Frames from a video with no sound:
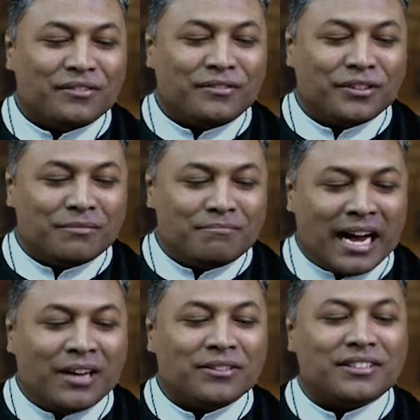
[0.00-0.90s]
for the
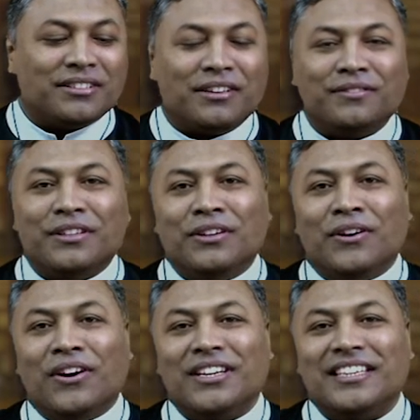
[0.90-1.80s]
mouth of the
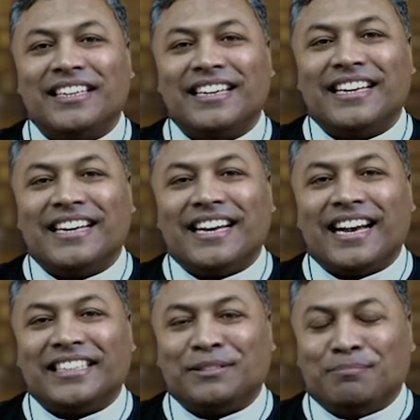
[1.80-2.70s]
Lord
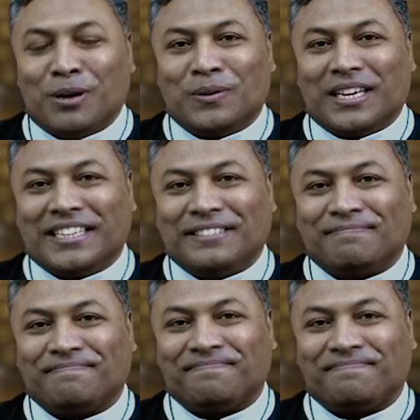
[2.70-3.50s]
has spoken.